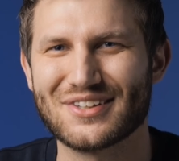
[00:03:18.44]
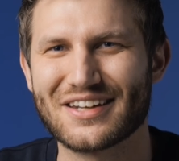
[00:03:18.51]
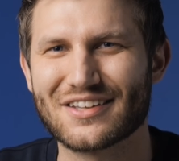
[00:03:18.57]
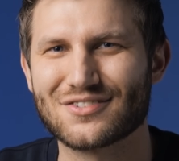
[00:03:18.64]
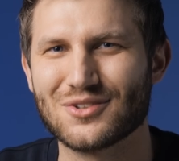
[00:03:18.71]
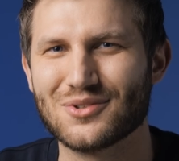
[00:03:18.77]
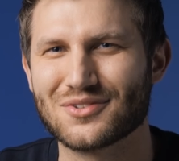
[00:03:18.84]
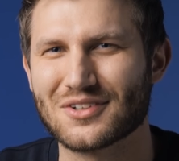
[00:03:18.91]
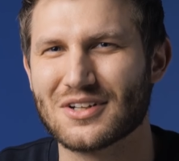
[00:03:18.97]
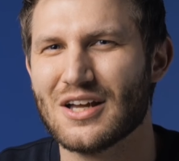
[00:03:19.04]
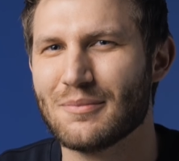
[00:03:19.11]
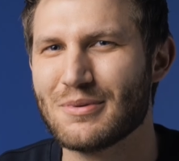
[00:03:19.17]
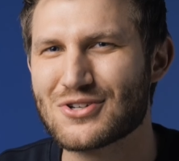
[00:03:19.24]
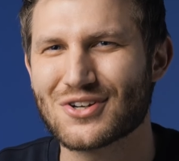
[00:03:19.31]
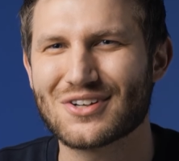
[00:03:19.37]
Linux user,
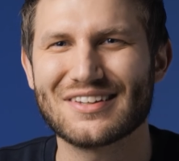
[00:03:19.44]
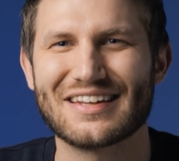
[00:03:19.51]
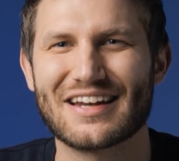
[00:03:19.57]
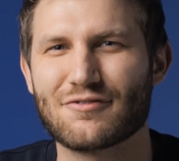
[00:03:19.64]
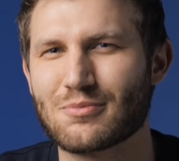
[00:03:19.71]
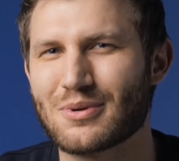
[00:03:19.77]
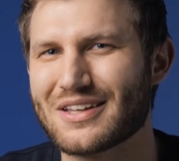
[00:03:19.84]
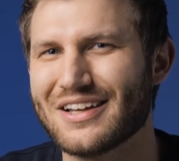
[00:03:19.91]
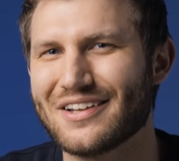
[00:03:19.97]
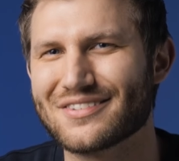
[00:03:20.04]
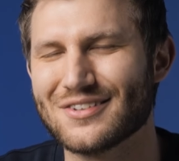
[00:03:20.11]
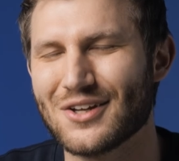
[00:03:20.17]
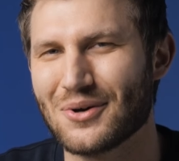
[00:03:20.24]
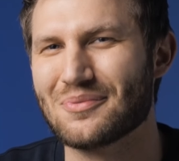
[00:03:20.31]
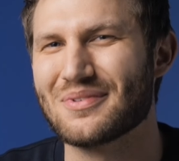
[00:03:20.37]
be sure to let everybody
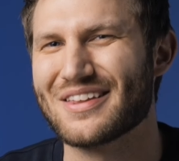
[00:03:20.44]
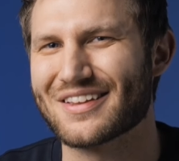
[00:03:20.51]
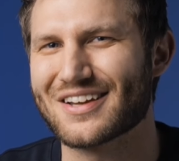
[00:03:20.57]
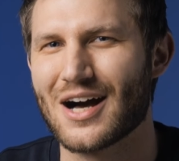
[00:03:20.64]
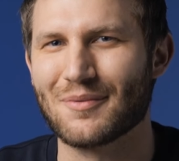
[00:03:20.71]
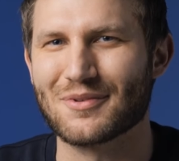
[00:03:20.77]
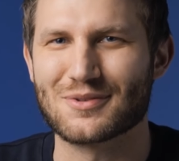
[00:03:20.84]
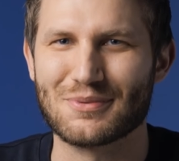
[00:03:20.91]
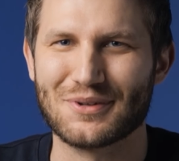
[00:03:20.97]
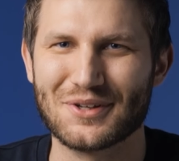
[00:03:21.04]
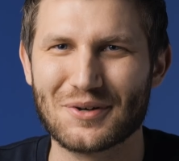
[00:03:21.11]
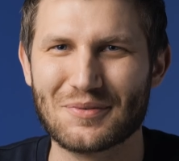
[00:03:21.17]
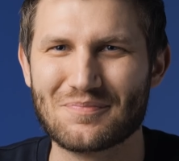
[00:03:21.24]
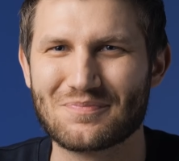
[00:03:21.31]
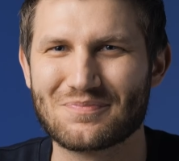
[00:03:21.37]
else know in the comments
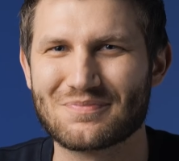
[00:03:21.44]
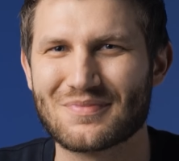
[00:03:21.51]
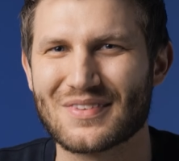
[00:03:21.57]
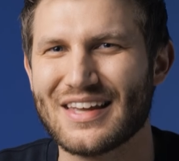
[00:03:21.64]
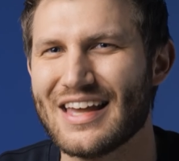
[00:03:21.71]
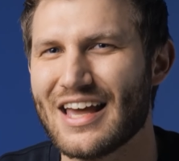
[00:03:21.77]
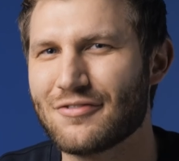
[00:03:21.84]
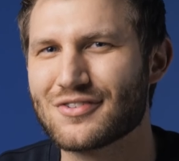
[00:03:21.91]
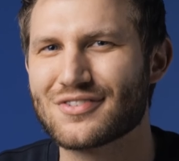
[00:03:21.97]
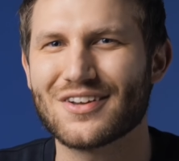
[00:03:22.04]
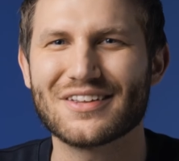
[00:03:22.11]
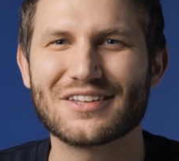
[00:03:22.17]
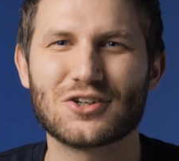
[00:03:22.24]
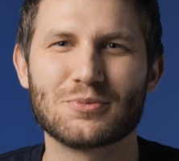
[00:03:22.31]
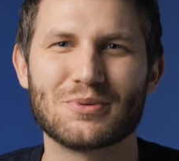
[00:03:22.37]
below. If
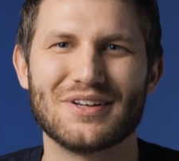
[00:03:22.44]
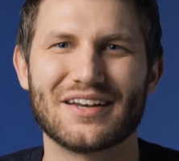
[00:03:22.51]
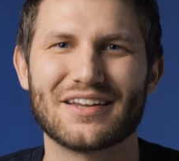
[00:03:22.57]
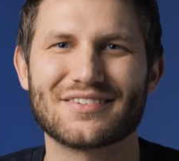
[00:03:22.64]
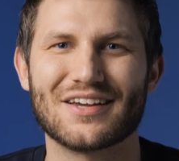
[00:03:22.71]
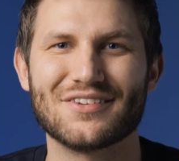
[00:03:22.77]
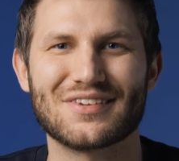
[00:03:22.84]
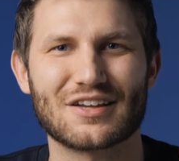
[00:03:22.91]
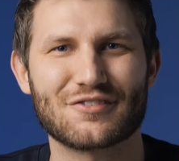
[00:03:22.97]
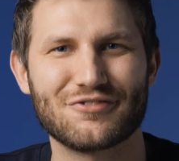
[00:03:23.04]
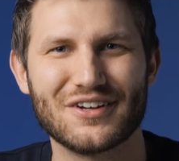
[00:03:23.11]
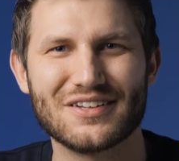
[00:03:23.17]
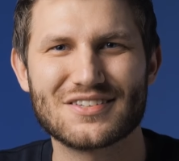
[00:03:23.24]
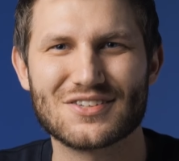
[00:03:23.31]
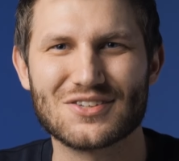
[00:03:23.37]
installing Kubernetes sounds like
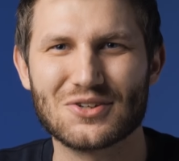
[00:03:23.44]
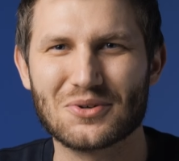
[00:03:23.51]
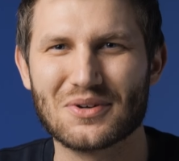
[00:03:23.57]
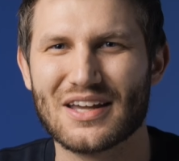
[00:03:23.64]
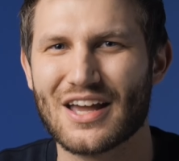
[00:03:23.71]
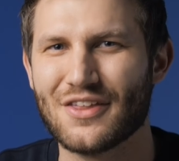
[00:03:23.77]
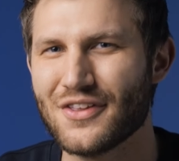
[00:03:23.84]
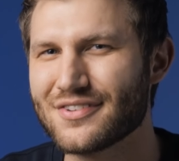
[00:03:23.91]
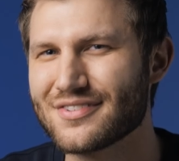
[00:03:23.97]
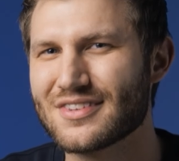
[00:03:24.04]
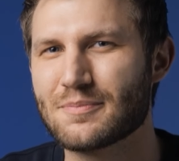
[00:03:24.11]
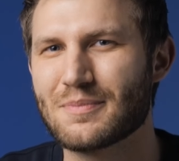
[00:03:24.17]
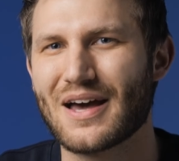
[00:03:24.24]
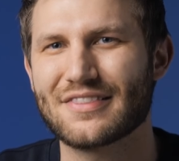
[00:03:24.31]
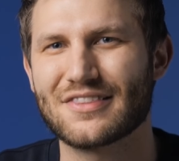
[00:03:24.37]
fun to you, and this is
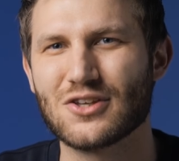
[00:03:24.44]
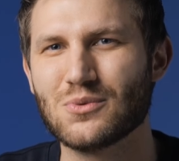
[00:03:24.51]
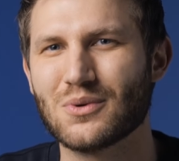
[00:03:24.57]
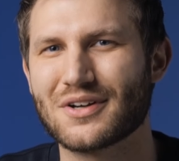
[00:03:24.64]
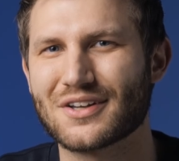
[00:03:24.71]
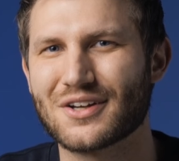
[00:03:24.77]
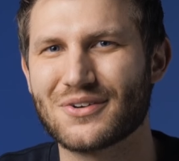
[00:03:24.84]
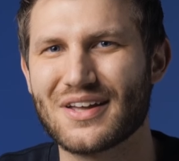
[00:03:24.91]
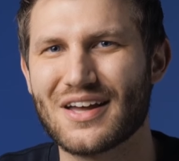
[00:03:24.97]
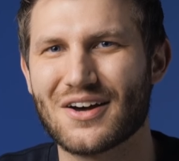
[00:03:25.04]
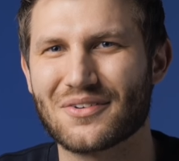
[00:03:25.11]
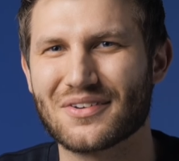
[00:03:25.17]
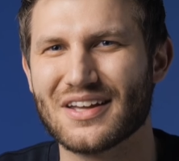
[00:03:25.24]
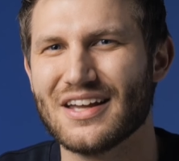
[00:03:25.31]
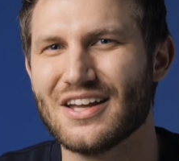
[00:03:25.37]
the path that you want to go
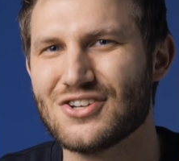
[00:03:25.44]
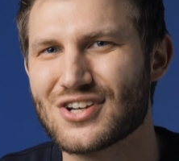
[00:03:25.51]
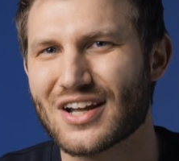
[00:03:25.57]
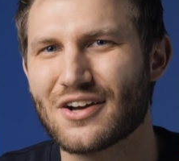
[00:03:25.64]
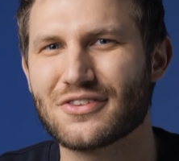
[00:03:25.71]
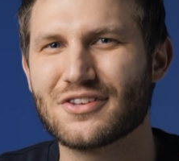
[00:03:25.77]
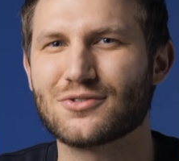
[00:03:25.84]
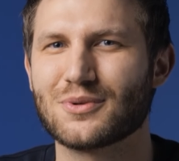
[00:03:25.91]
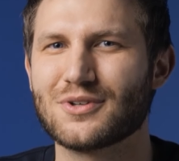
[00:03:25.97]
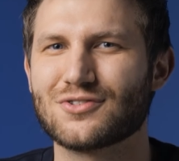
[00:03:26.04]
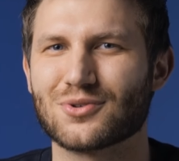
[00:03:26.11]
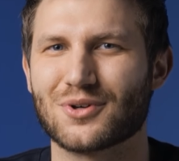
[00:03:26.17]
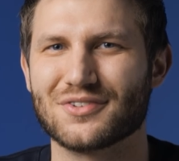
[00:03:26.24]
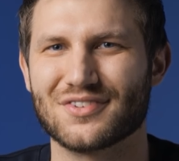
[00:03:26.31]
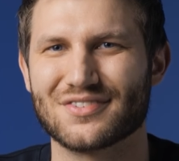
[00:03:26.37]
down, check out these
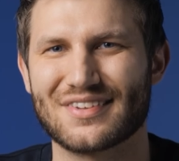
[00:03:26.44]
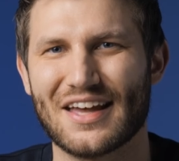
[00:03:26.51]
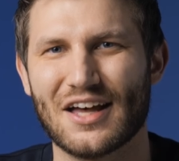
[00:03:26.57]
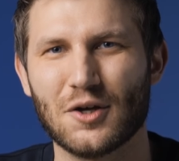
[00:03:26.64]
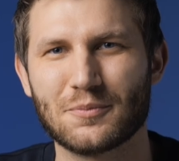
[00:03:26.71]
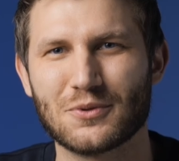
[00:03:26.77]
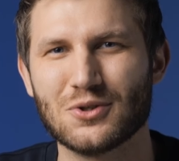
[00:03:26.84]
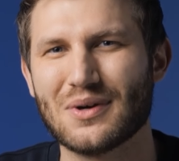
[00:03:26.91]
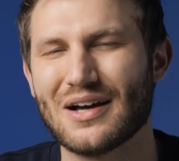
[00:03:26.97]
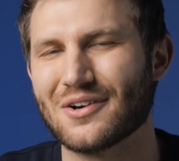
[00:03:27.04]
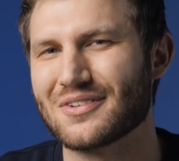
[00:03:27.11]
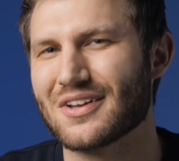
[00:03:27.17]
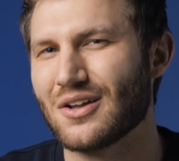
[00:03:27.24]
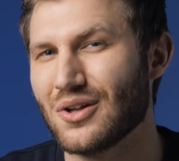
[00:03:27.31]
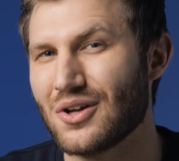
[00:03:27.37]
resources to help you
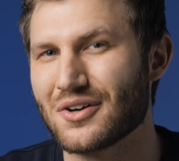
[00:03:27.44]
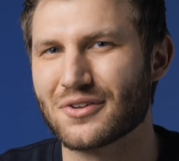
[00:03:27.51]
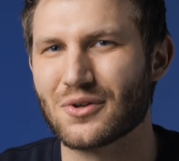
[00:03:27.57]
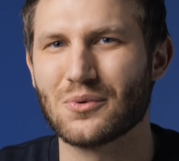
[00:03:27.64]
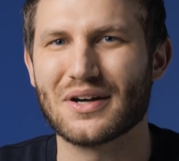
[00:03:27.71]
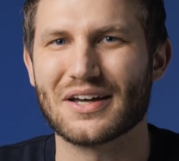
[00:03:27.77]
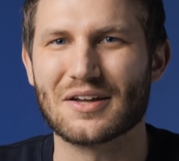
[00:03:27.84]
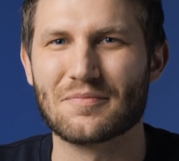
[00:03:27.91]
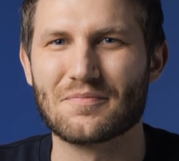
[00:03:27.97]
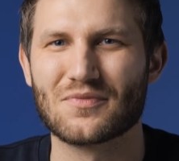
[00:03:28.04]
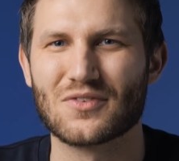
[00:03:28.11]
out along the way.